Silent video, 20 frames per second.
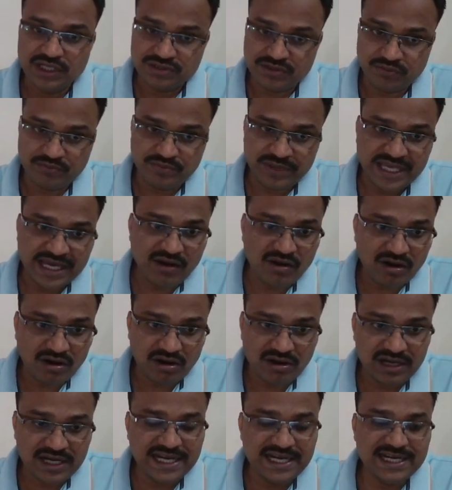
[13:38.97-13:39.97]
So we have
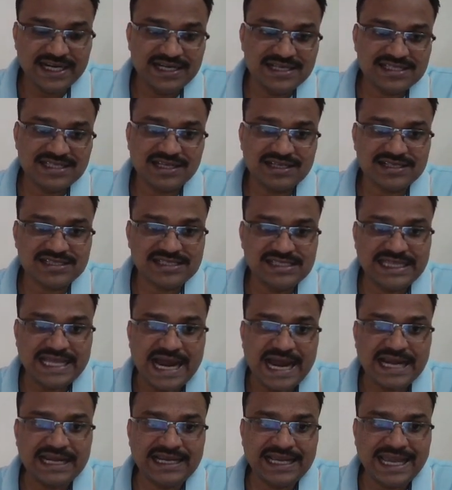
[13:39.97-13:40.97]
already discussed
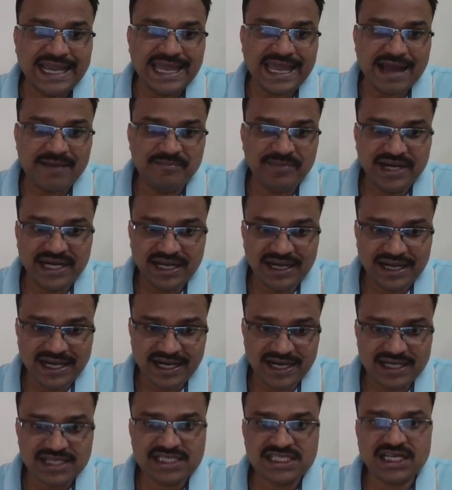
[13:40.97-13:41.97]
that capital
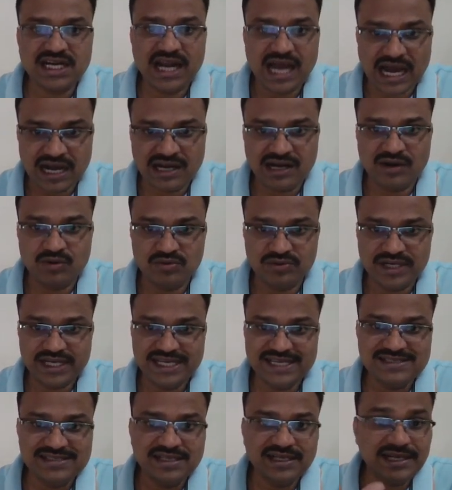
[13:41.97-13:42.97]
reduction account
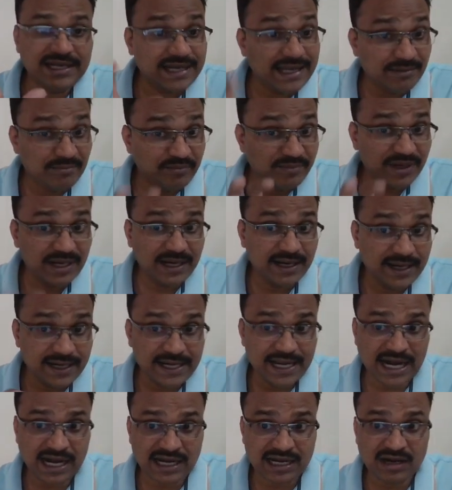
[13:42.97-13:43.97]
is a
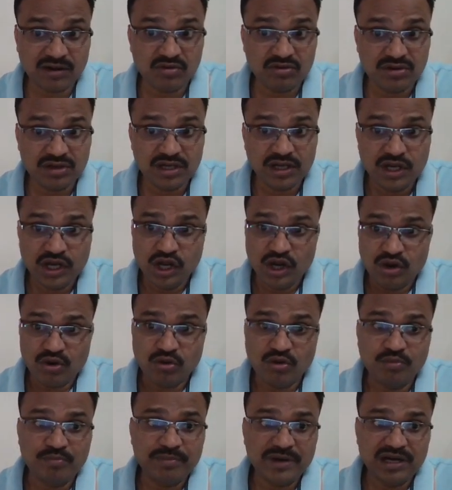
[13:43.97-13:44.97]
temporary account
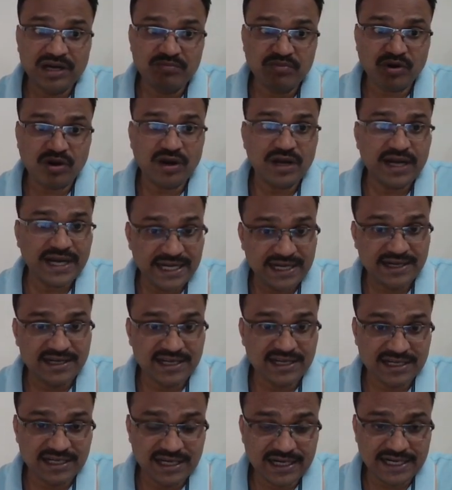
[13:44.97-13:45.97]
open for
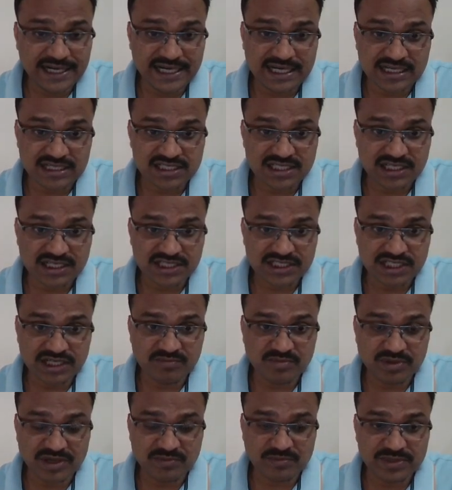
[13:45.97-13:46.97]
internal
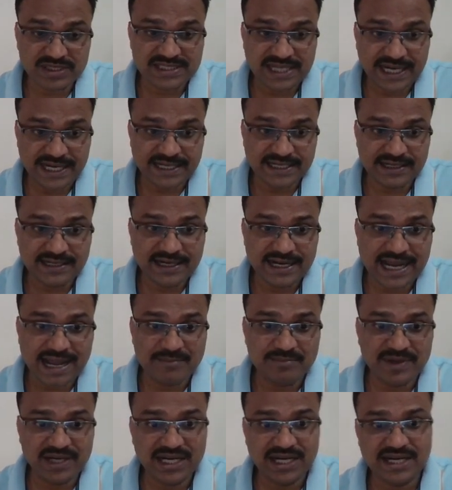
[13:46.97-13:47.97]
reconstruction purpose, right?
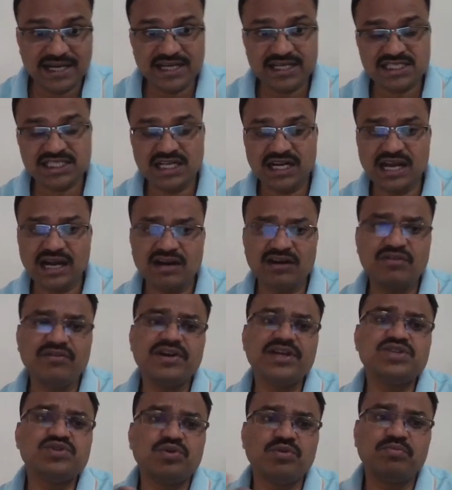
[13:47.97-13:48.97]
Capital reduction
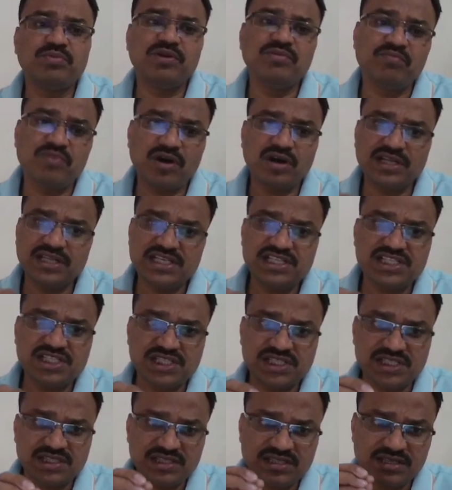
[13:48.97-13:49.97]
account is open for
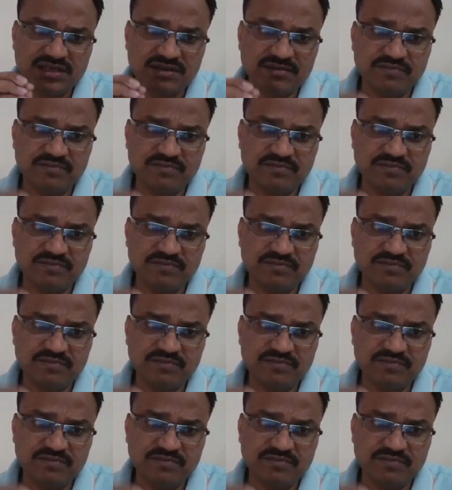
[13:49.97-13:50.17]
this